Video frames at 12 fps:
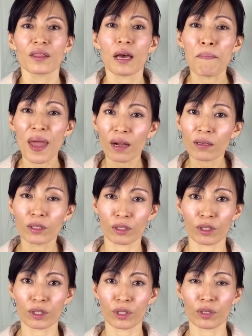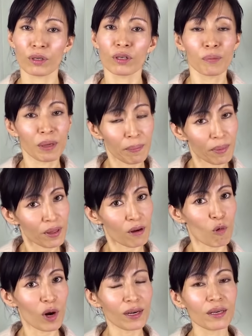the male nurse, remember the
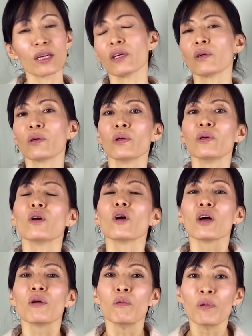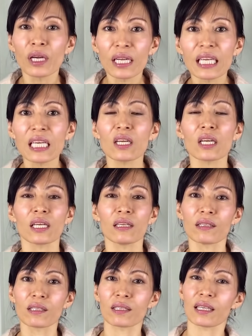one who really
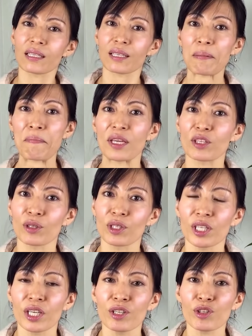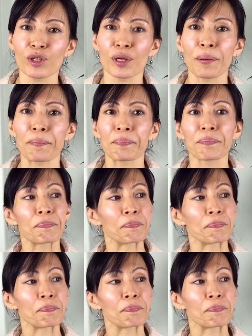insisted me to teach him